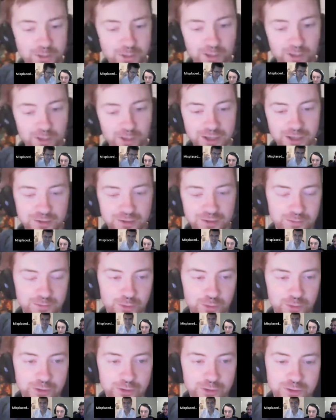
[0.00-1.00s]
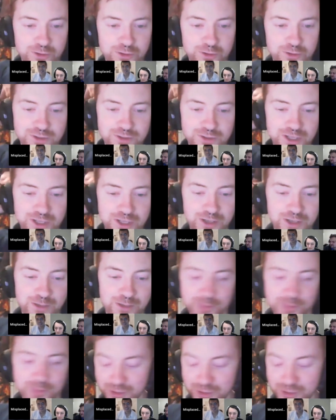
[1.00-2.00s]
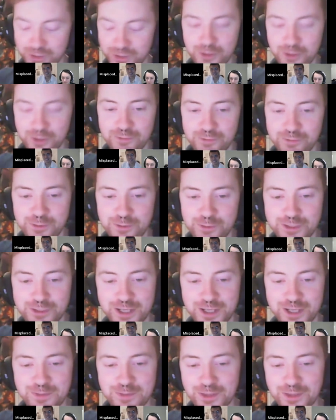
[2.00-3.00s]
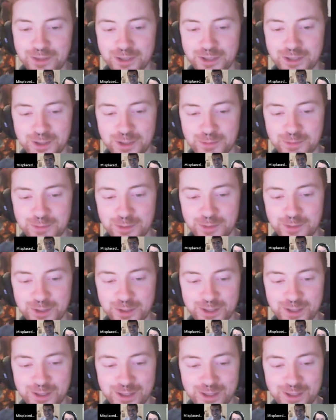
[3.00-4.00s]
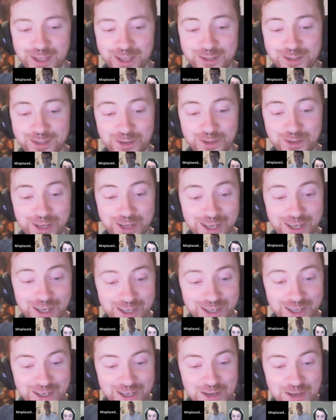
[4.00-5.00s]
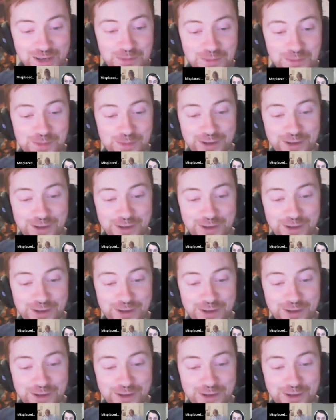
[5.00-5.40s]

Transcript: get more than 2%. I'm pretty sure all the viewers hate me, but that's okay. My